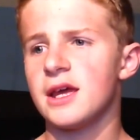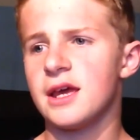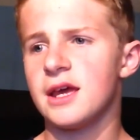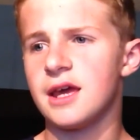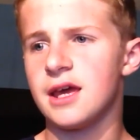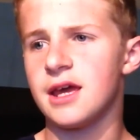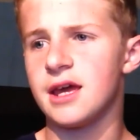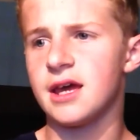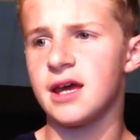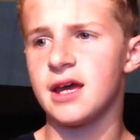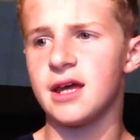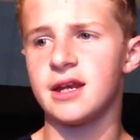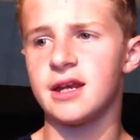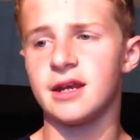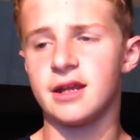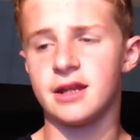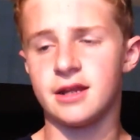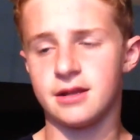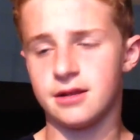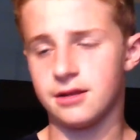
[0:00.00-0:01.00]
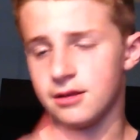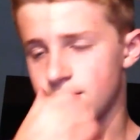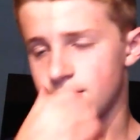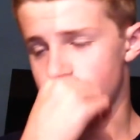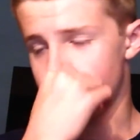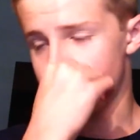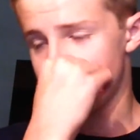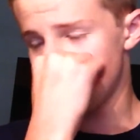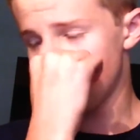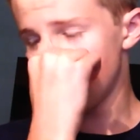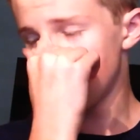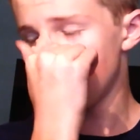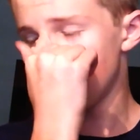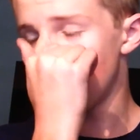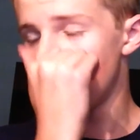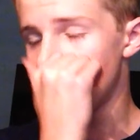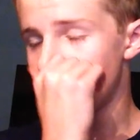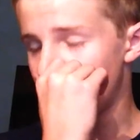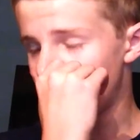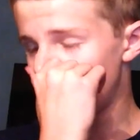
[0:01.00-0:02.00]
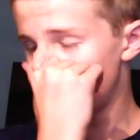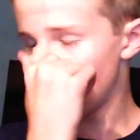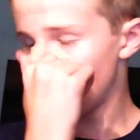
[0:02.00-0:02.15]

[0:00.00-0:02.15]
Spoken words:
And, you know,